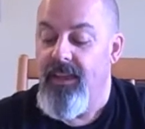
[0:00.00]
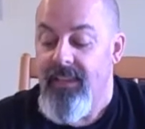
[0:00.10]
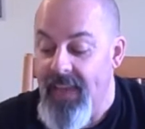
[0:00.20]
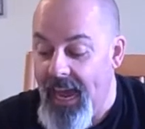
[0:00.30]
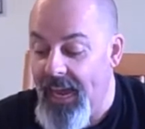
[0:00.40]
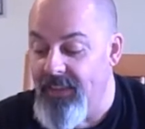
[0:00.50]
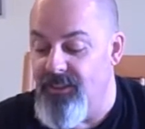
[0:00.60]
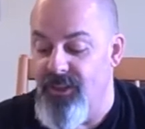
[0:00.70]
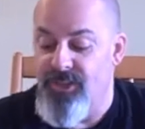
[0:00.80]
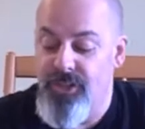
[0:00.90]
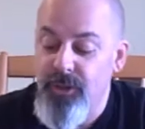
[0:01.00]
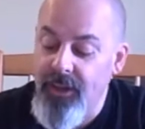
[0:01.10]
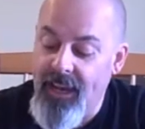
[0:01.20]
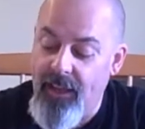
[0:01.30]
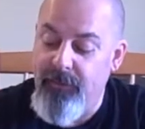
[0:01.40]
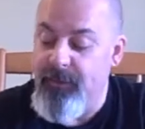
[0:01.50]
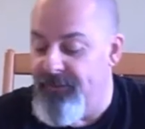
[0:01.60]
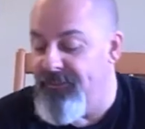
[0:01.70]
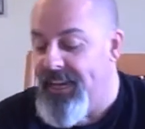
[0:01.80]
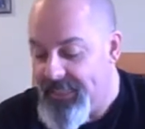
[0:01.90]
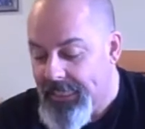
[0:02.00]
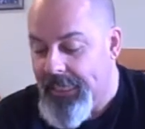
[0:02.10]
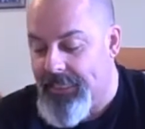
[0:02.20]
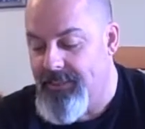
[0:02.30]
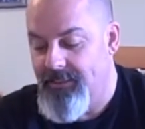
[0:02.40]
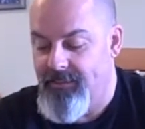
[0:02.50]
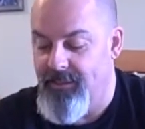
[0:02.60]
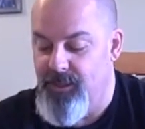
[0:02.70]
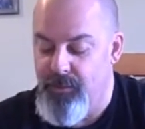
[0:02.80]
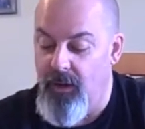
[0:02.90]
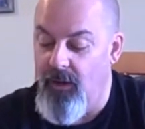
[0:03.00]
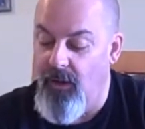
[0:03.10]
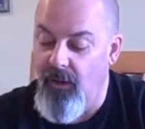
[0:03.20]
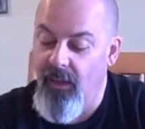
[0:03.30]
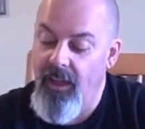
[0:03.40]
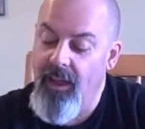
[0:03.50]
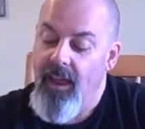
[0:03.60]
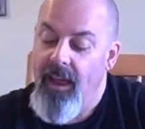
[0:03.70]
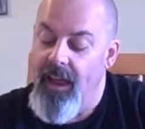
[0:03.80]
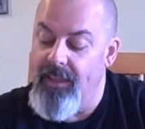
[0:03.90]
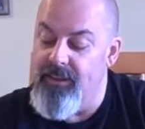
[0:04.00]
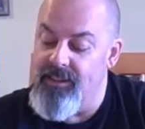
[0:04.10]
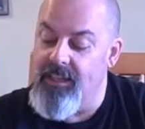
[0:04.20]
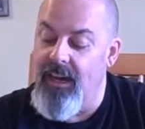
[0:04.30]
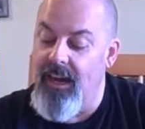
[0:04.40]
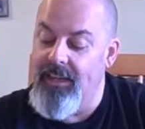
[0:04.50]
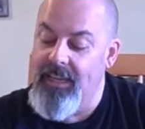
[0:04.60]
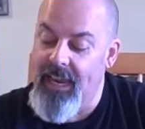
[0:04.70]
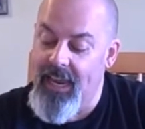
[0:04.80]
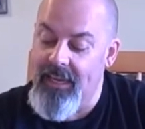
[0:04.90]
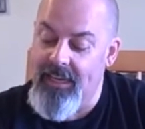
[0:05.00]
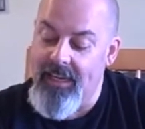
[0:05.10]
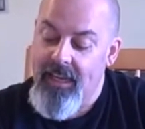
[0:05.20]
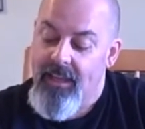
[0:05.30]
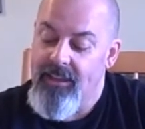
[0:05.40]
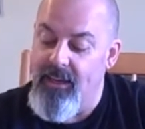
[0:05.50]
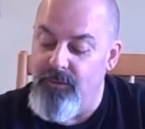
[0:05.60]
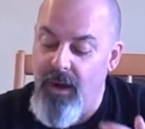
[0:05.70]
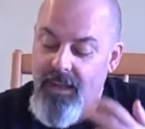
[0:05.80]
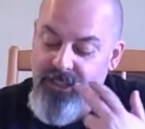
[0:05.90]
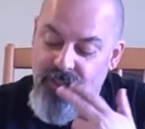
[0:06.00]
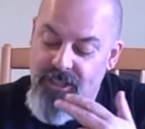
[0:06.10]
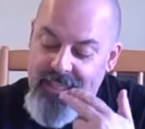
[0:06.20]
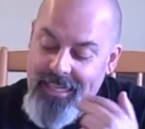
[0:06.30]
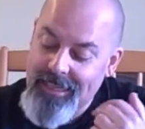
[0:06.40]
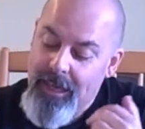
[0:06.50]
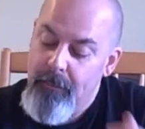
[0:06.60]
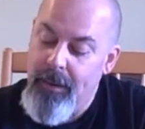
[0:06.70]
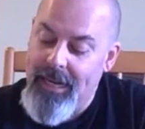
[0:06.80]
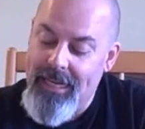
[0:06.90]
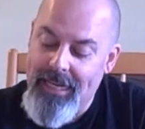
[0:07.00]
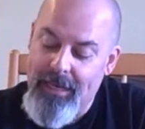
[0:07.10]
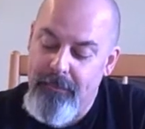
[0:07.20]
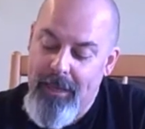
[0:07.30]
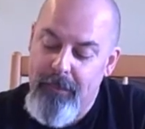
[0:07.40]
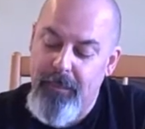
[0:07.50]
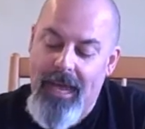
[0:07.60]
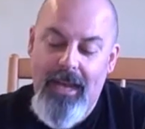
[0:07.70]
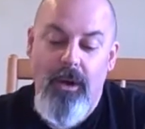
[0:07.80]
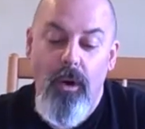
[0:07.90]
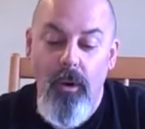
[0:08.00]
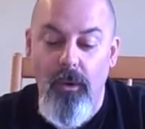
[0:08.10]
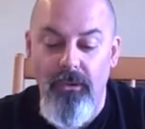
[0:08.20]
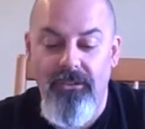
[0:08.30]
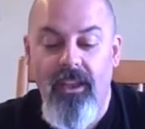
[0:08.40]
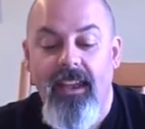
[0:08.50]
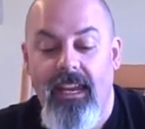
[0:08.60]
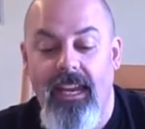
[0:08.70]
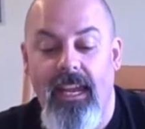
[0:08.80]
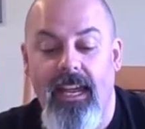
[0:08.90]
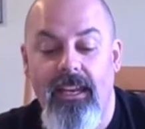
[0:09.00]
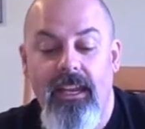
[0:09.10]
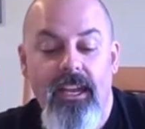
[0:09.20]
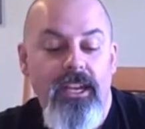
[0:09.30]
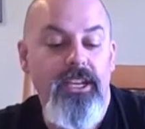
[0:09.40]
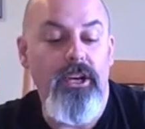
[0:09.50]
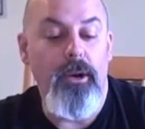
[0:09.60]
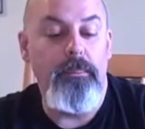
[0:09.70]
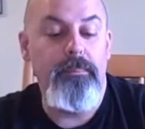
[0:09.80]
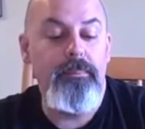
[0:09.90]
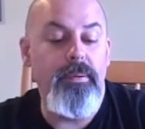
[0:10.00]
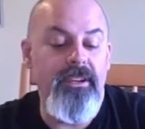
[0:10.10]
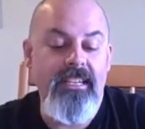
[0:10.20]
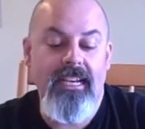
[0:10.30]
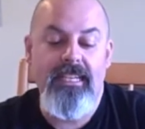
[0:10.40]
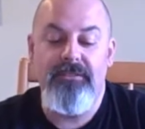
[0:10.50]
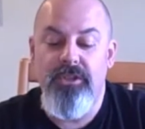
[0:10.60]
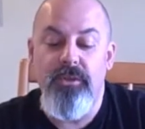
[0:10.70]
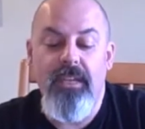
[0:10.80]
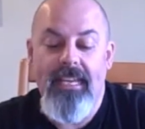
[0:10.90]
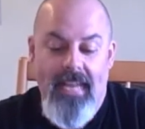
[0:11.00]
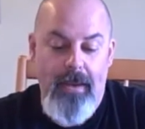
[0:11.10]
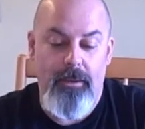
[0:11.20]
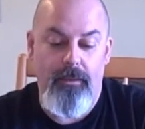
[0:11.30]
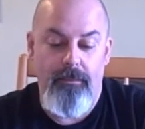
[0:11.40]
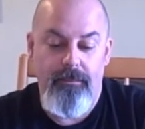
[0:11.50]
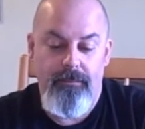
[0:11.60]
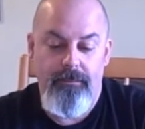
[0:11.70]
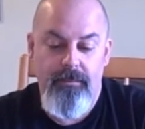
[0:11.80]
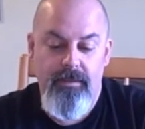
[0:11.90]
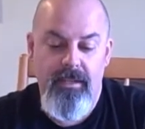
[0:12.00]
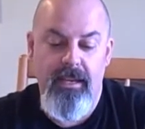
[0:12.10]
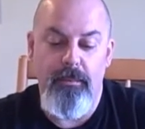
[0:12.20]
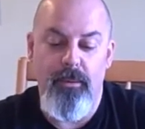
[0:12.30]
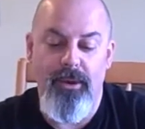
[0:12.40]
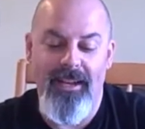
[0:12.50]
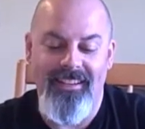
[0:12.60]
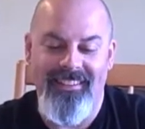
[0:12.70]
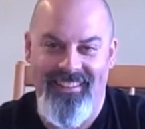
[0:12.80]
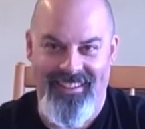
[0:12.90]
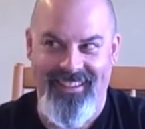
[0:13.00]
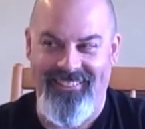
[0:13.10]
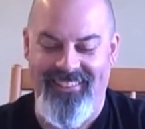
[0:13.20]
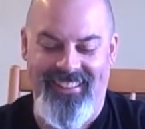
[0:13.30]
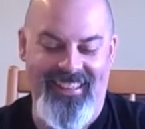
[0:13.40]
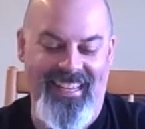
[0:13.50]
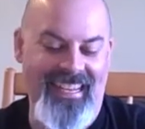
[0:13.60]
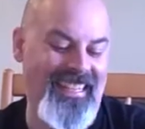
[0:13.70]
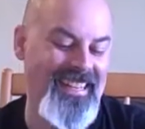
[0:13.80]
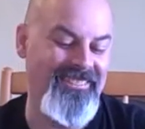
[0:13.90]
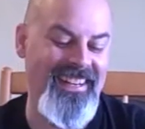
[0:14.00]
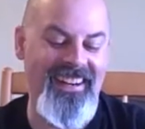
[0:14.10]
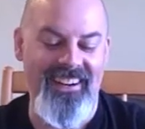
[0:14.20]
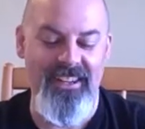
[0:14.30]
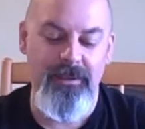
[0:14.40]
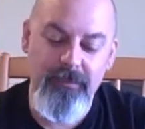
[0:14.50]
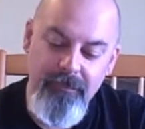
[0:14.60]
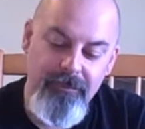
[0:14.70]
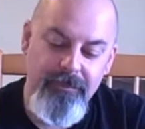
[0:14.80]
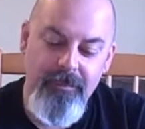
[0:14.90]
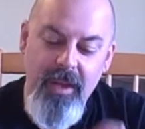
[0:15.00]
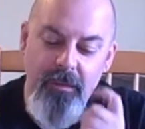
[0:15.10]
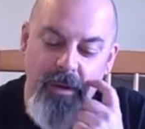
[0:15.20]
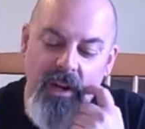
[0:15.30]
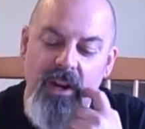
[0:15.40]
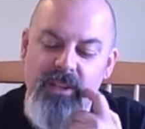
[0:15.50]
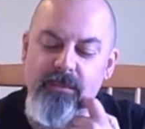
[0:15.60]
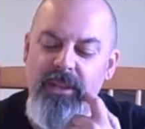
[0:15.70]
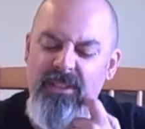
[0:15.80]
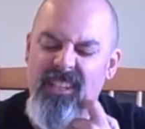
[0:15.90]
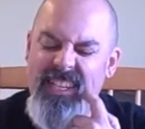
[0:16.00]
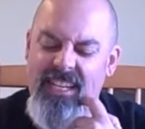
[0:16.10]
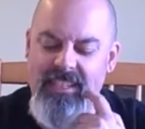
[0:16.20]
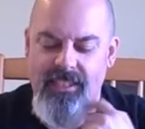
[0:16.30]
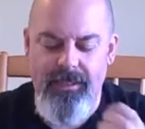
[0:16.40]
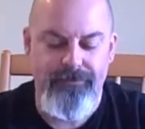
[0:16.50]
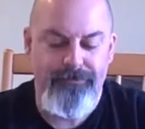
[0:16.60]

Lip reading: Yeah, and there's a shooting gallery with fake ducks, said Jamal Hall. And there's a cotton candy that rots your teeth by eating big black holes in your protective tooth enamel, said a boy that I really liked named Ricardo. Ricardo's mother's a dentist.